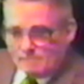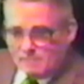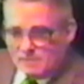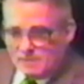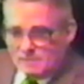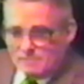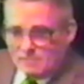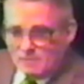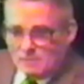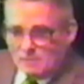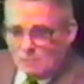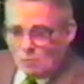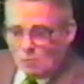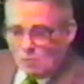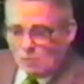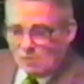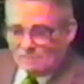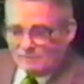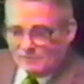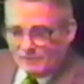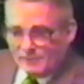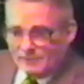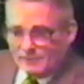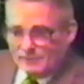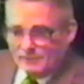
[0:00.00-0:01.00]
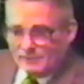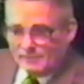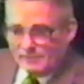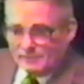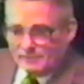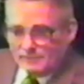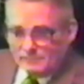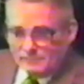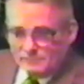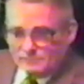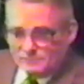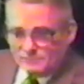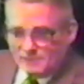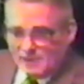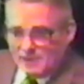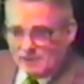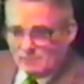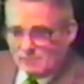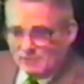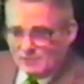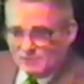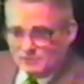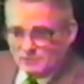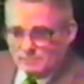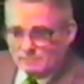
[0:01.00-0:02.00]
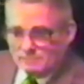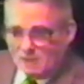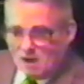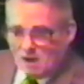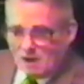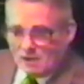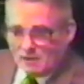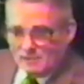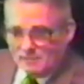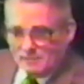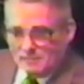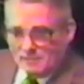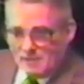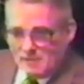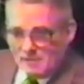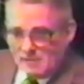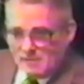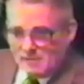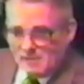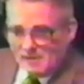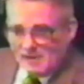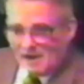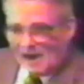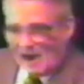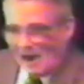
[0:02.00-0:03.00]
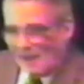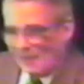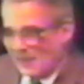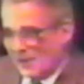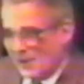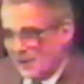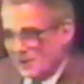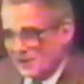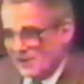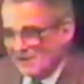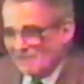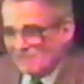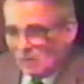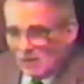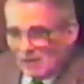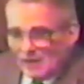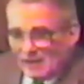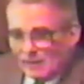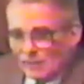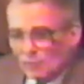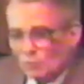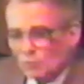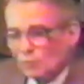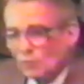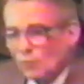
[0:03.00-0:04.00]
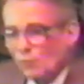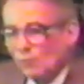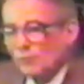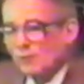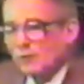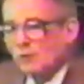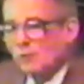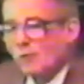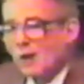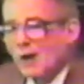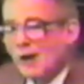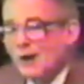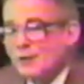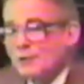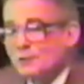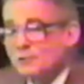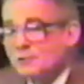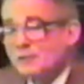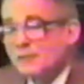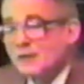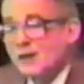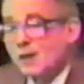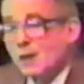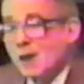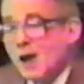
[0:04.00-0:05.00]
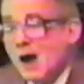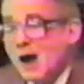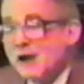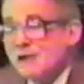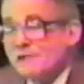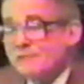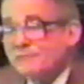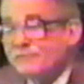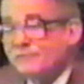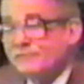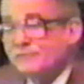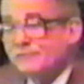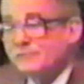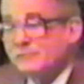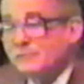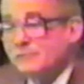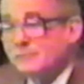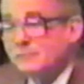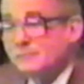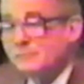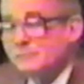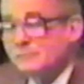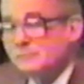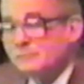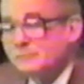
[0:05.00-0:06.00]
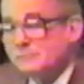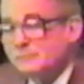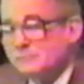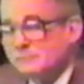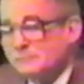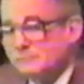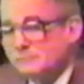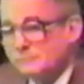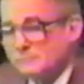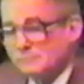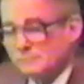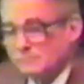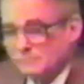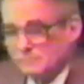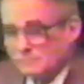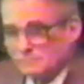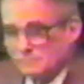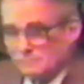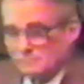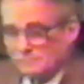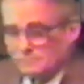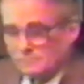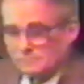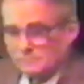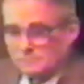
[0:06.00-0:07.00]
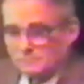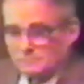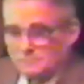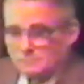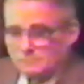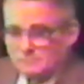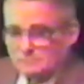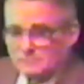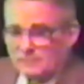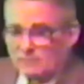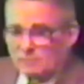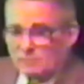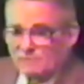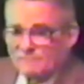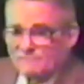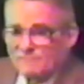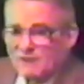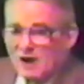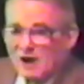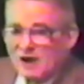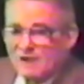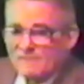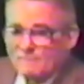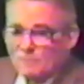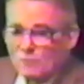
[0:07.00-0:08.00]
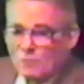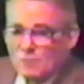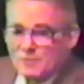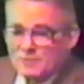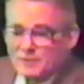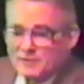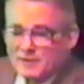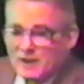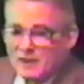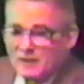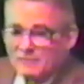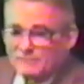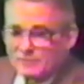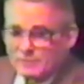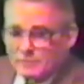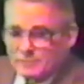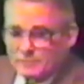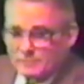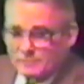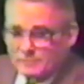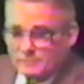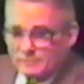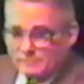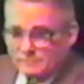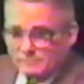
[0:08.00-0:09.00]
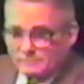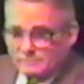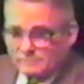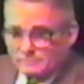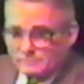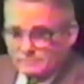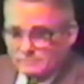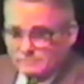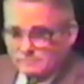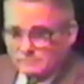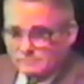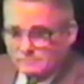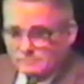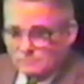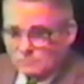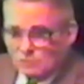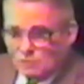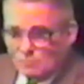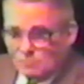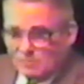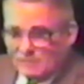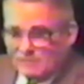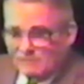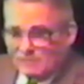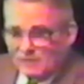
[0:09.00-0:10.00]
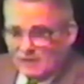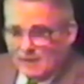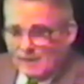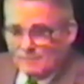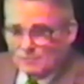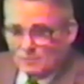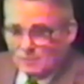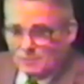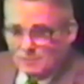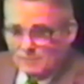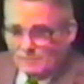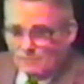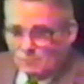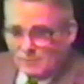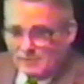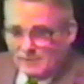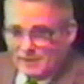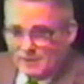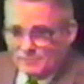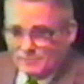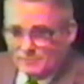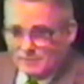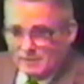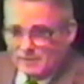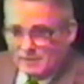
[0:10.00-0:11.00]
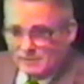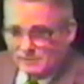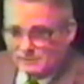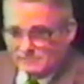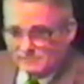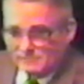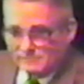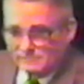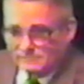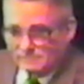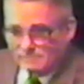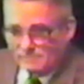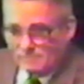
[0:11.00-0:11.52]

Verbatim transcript: B.B. Warfield and J. Gresham Machen, and they never led a soul to Christ in their life. They were five point Calvinists who believe in absolute predestination.